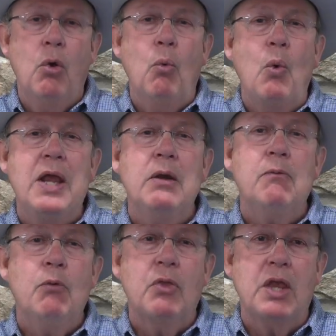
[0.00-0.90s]

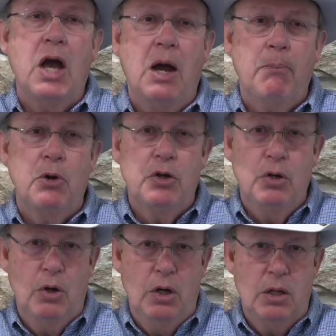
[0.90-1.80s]
waiting for the
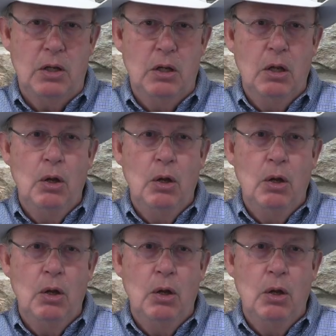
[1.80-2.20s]
opportunity